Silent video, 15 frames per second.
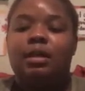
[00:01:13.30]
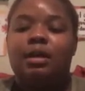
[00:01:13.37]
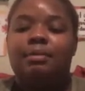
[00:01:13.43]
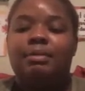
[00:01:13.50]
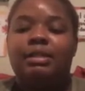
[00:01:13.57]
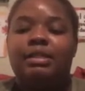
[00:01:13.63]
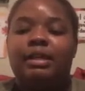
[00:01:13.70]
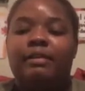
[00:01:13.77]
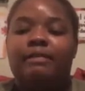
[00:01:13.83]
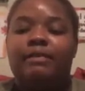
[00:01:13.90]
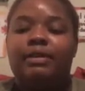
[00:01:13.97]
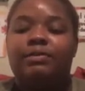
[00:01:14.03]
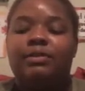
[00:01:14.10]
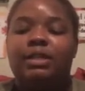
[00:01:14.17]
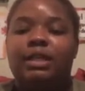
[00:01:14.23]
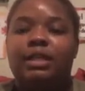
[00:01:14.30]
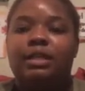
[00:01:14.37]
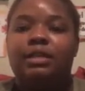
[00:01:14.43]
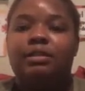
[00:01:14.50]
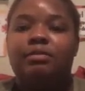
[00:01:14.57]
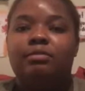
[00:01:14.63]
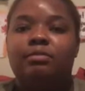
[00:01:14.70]
I'm going to say
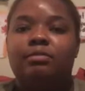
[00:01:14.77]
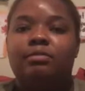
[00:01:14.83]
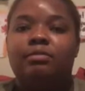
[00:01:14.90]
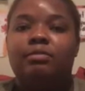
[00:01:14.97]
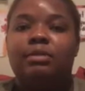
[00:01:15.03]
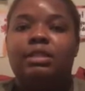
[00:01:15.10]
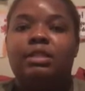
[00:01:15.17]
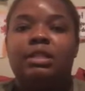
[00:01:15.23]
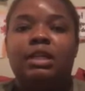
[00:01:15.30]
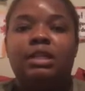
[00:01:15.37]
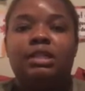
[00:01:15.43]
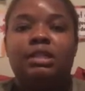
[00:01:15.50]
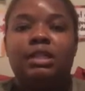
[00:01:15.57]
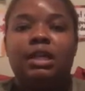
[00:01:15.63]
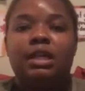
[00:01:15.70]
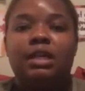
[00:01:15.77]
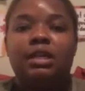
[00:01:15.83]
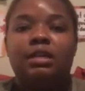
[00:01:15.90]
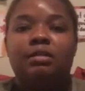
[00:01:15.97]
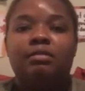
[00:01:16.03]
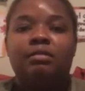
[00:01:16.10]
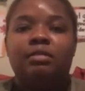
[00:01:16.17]
15,
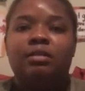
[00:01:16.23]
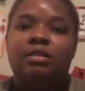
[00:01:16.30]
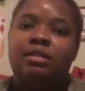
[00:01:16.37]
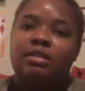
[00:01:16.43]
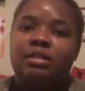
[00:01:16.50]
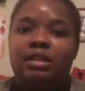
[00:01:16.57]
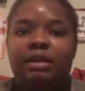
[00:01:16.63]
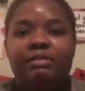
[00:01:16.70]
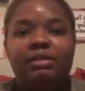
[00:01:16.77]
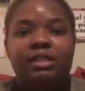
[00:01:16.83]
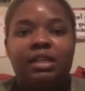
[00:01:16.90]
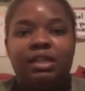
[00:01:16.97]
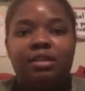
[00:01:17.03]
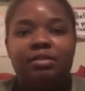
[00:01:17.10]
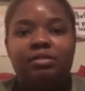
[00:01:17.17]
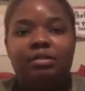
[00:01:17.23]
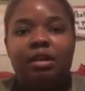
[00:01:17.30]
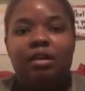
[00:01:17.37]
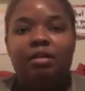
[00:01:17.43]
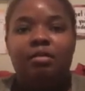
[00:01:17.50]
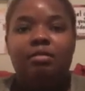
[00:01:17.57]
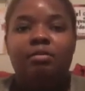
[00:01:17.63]
16, 17 years
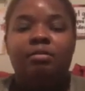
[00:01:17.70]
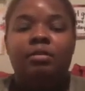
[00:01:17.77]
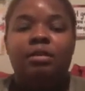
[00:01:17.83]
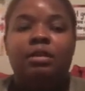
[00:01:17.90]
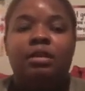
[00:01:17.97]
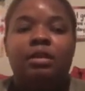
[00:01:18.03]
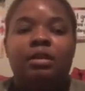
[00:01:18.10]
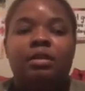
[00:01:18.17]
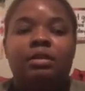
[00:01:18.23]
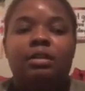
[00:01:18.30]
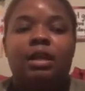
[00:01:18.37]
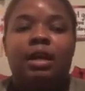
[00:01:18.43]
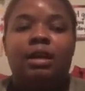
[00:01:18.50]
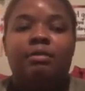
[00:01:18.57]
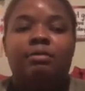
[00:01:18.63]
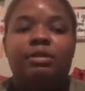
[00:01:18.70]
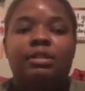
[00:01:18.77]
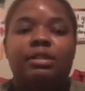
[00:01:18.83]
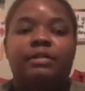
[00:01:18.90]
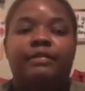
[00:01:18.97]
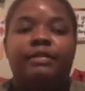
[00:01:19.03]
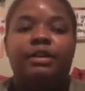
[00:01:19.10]
old. That was
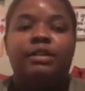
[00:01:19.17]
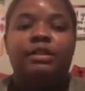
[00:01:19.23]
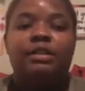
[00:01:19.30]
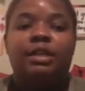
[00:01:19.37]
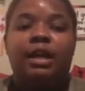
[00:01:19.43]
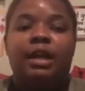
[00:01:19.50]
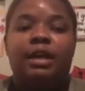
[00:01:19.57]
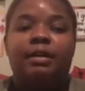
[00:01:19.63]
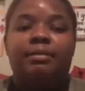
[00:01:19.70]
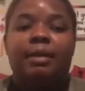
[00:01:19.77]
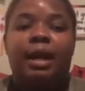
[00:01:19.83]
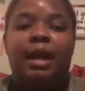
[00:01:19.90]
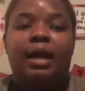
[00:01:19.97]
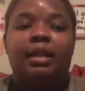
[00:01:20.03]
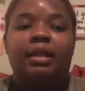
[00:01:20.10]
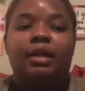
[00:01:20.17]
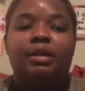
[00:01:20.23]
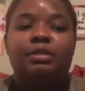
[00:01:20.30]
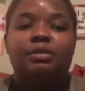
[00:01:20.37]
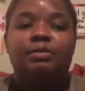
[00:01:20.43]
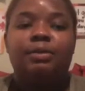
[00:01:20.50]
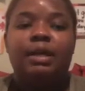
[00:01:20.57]
the first time I
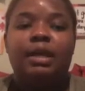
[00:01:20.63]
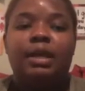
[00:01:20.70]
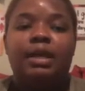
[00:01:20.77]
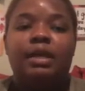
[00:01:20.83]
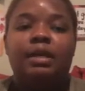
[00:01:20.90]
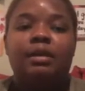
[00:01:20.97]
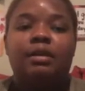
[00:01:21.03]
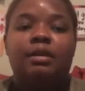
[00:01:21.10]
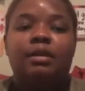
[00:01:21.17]
lost weight.